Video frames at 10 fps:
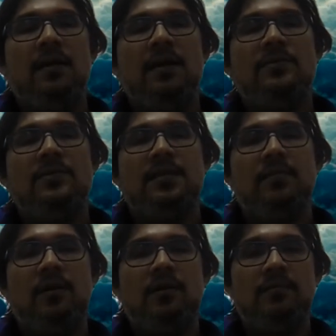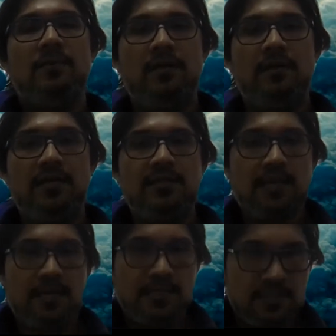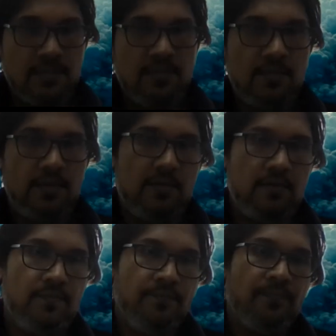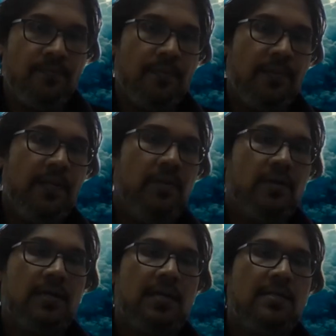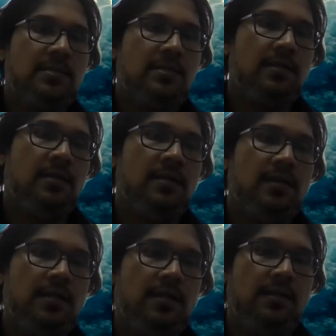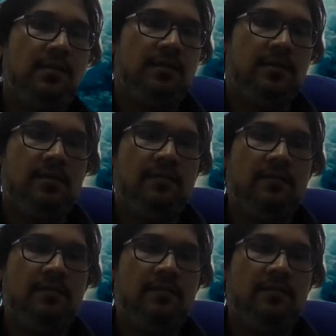i would say mod moderate task you know mediocre task uh, i think the